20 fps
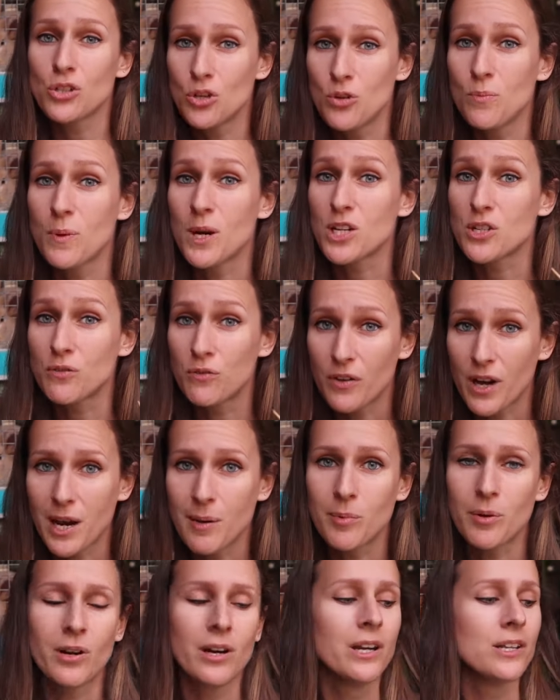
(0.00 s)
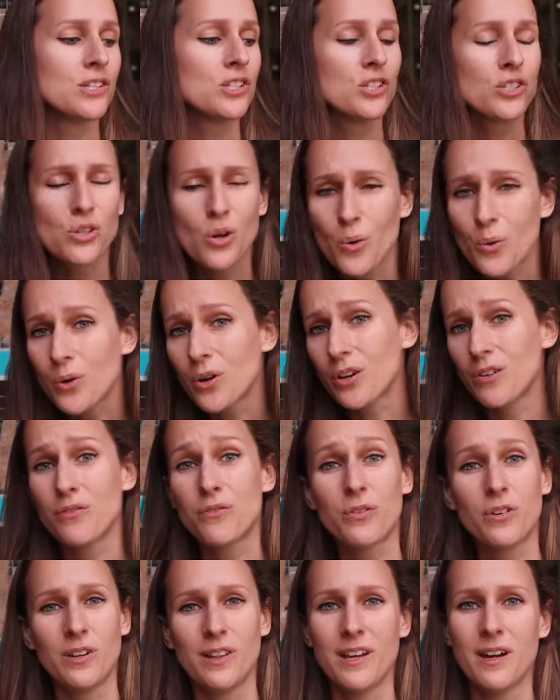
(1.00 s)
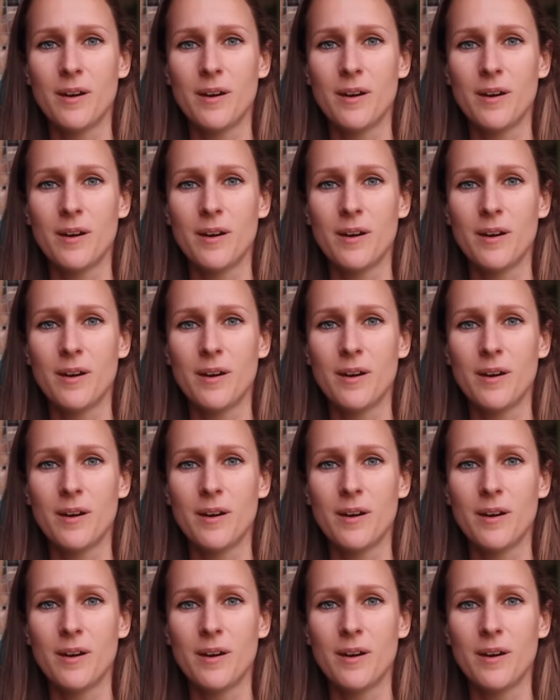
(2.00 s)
too much fiber. It's so good for